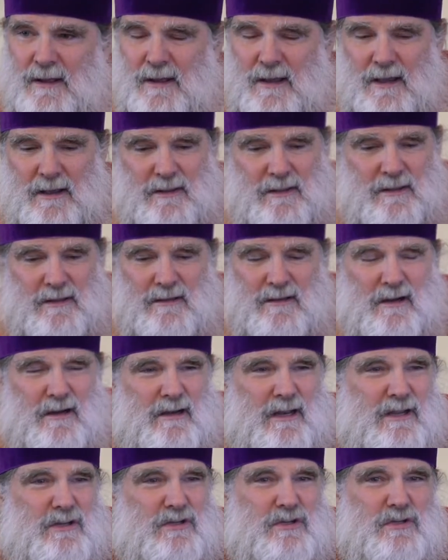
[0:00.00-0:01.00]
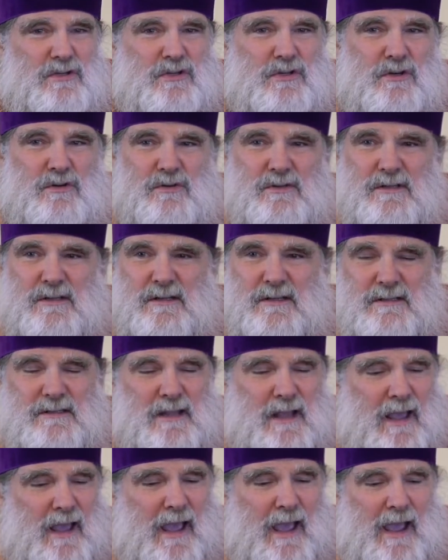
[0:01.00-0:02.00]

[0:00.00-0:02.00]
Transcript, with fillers: And the incarnation shows this.